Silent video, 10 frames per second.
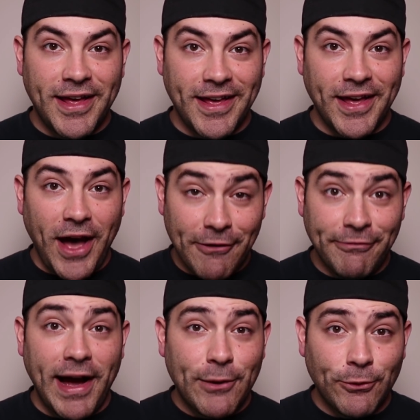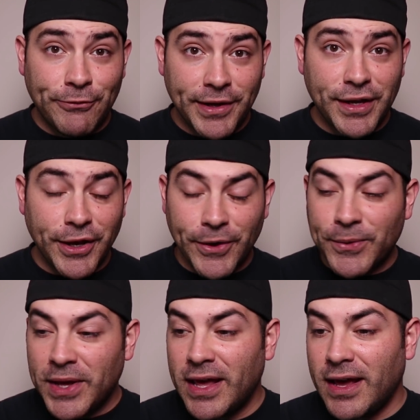a viral
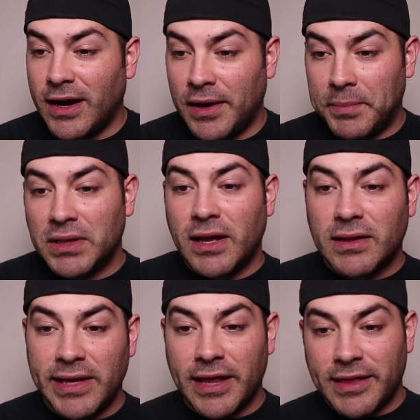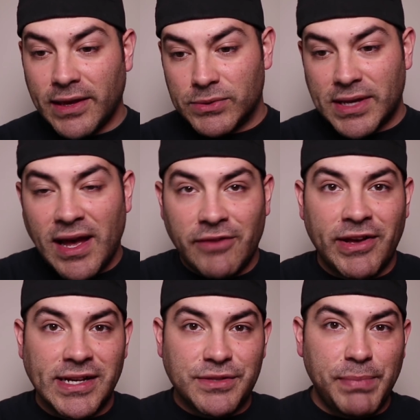video, uh, but luckily I think it was kind of
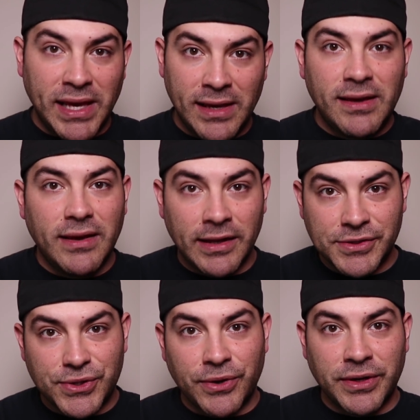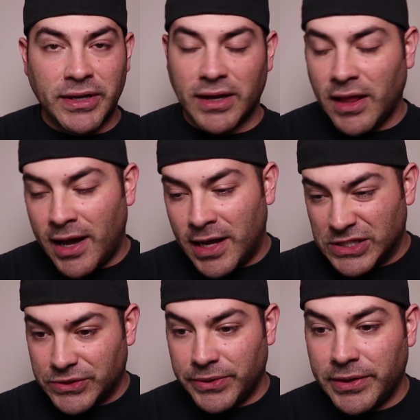at its peak and starting to
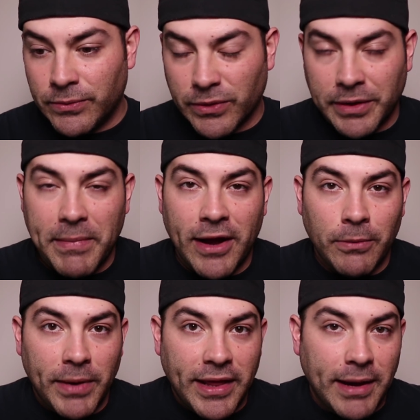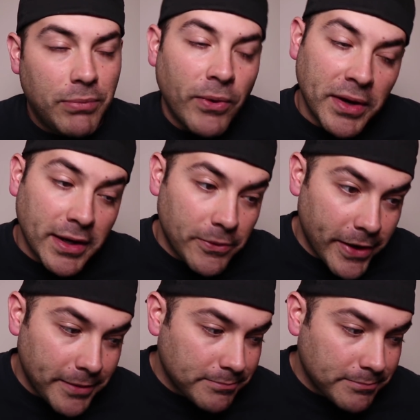decline, so it didn't really matter by that point anyway.